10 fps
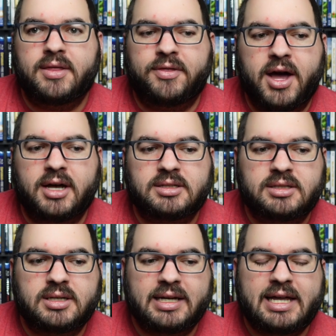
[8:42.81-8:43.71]

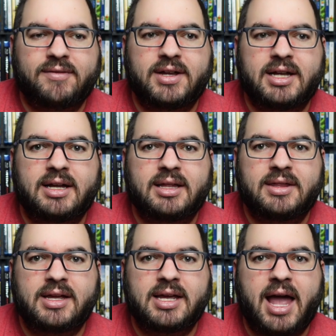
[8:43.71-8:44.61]
thus giving
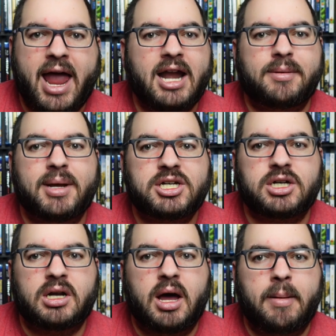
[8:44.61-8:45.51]
the
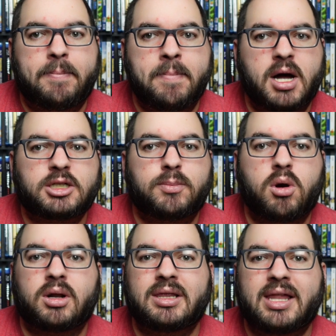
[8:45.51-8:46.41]
animation a much
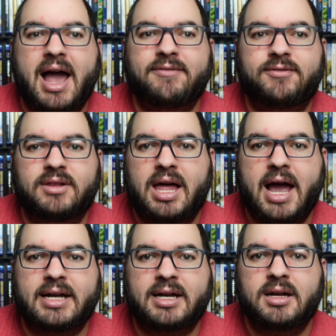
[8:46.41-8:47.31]
more
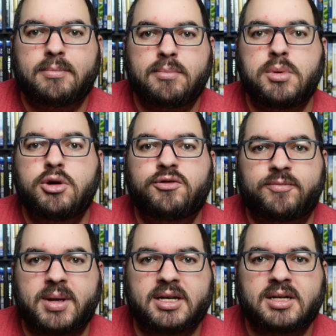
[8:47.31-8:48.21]
lifelike
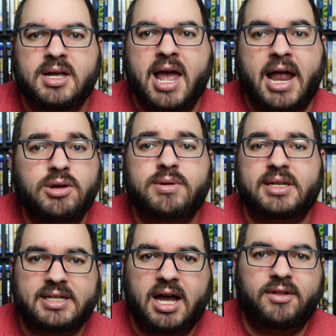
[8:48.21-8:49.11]
movement. And you
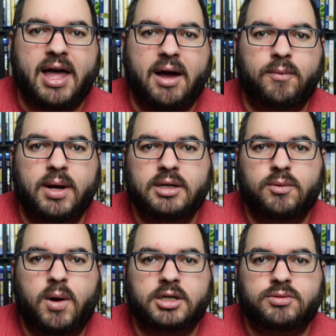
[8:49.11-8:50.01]
can tell that when
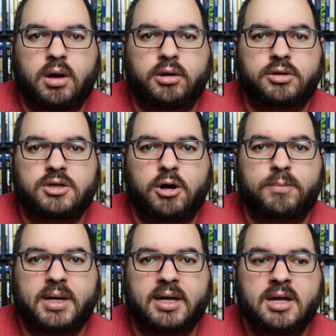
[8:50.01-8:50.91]
you watch
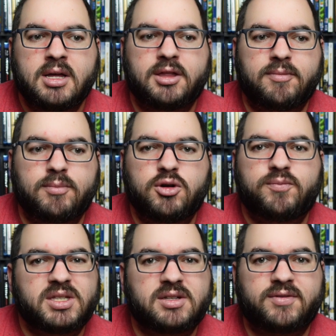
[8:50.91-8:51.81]
rotoscoping. The
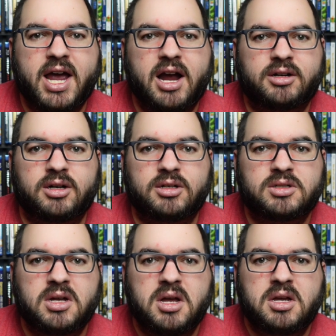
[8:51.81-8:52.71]
movements of
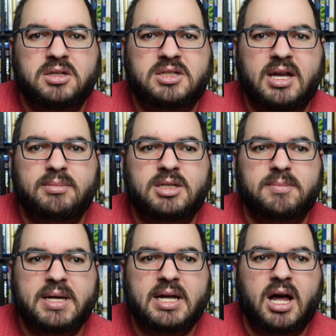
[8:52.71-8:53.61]
characters seem to
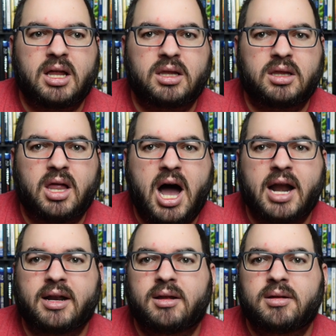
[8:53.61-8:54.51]
be a lot